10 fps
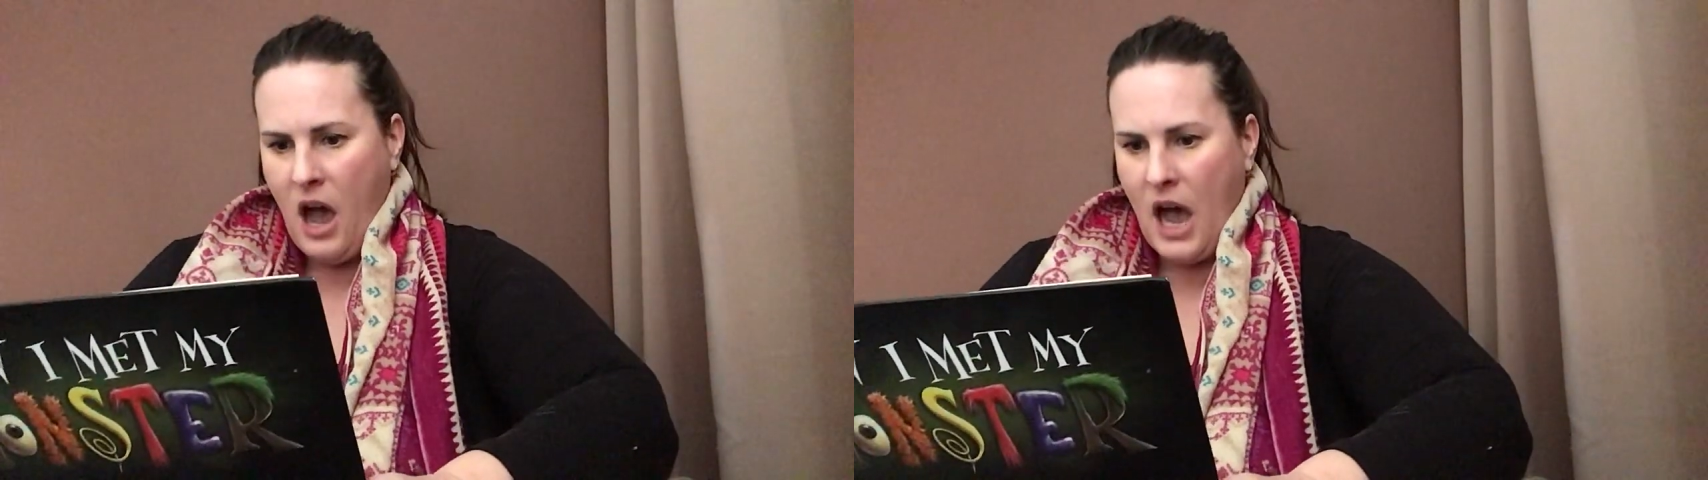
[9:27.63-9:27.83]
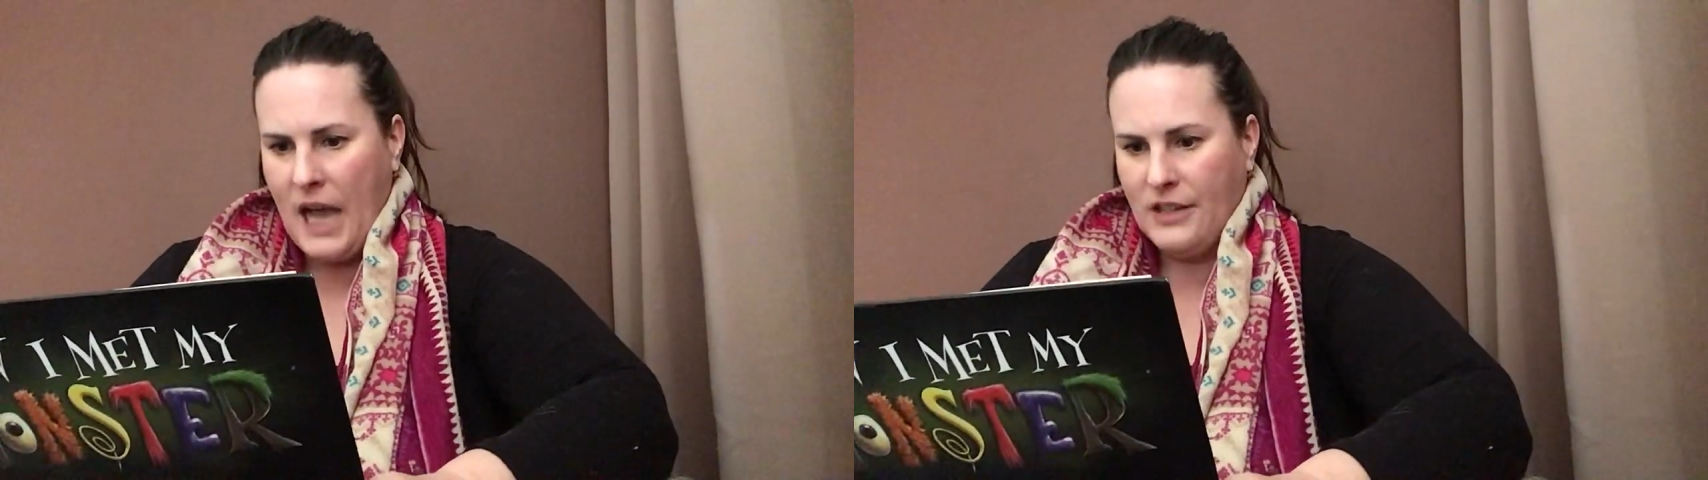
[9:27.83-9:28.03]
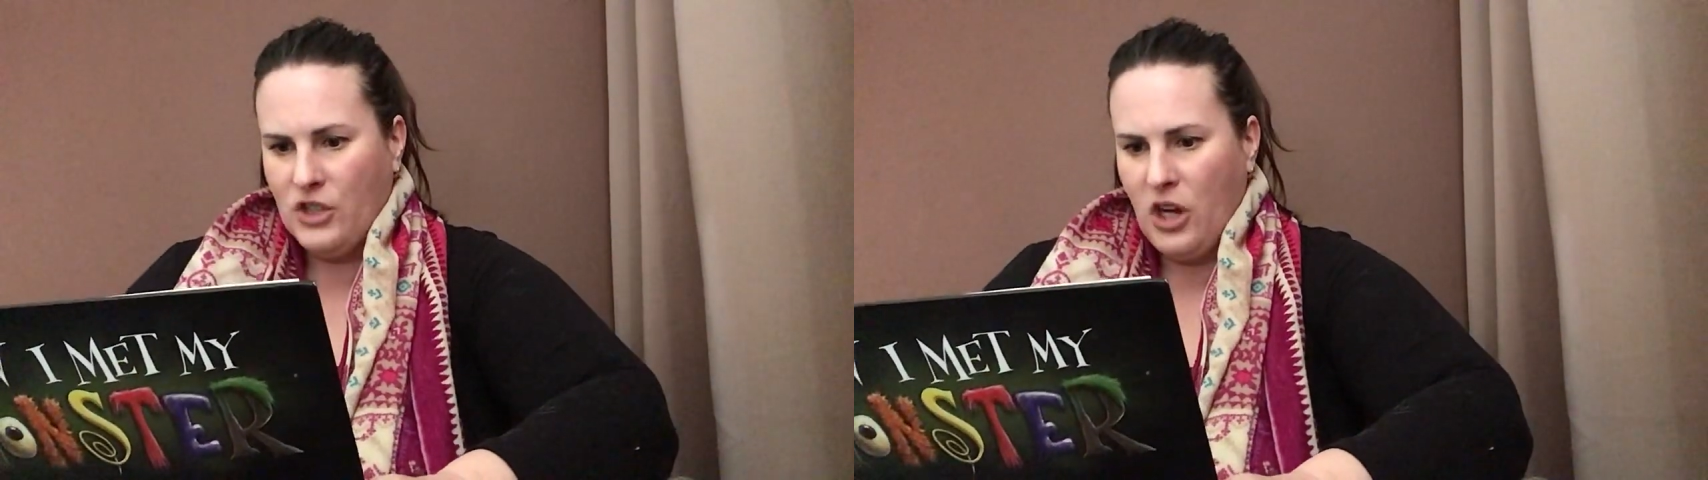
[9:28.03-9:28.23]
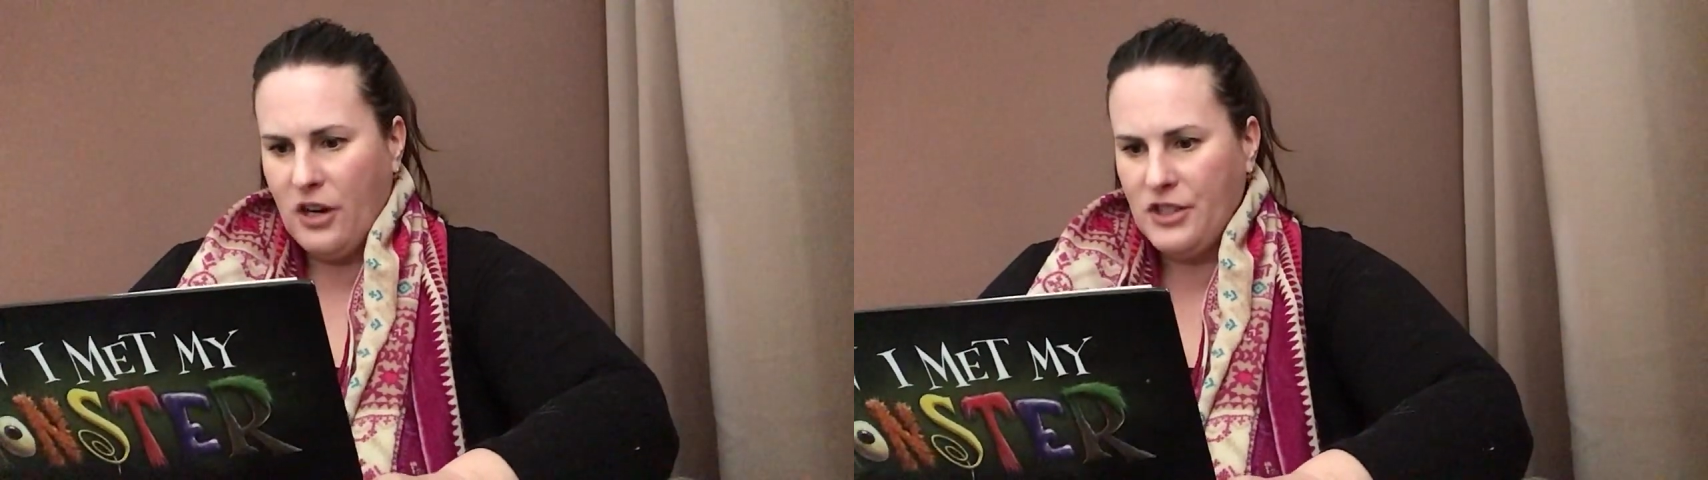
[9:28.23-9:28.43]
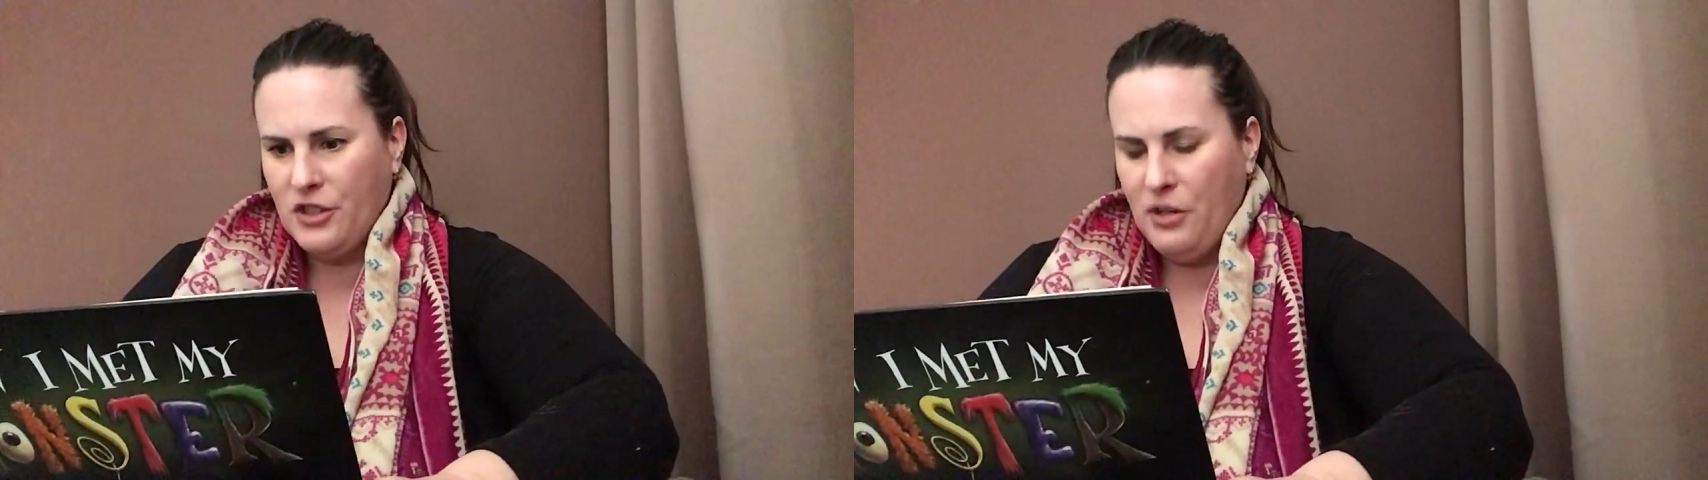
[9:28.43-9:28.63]
I
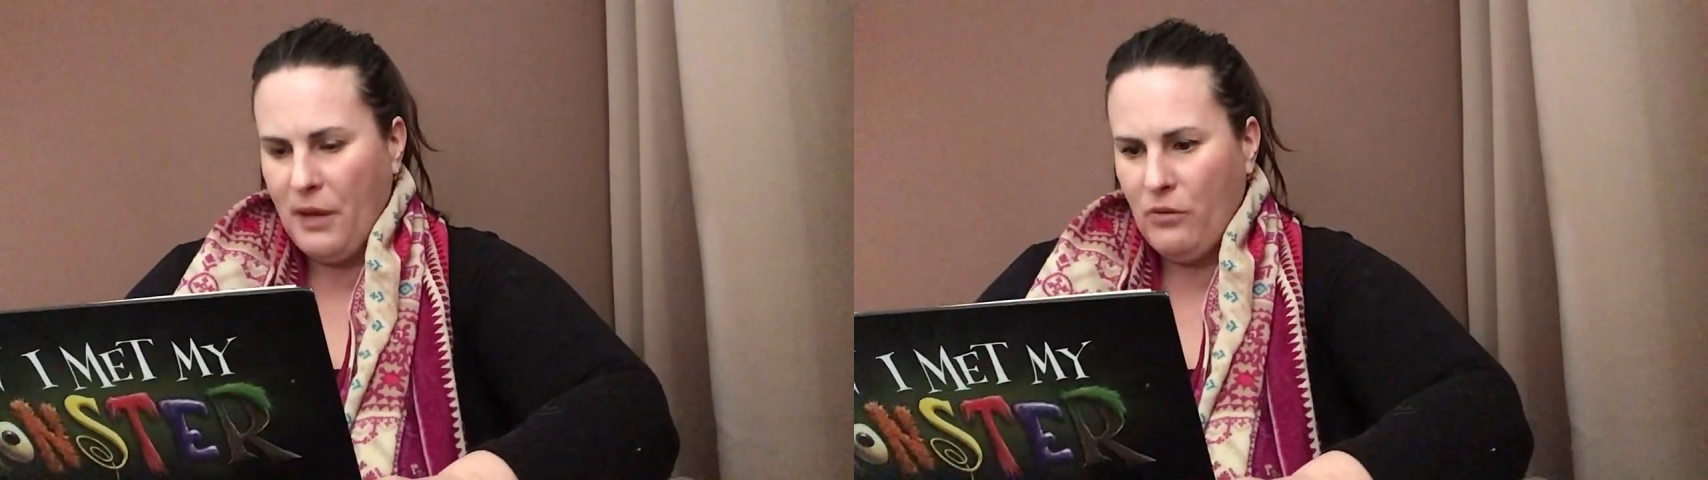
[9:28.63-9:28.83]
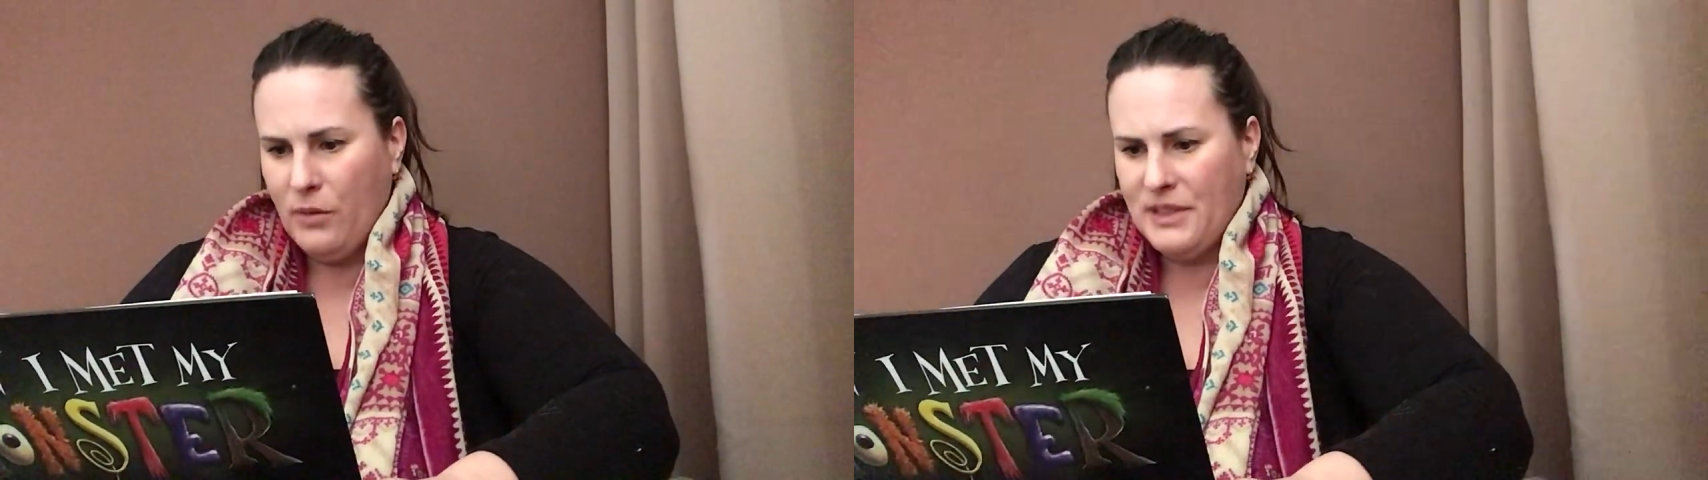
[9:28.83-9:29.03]
charged into my room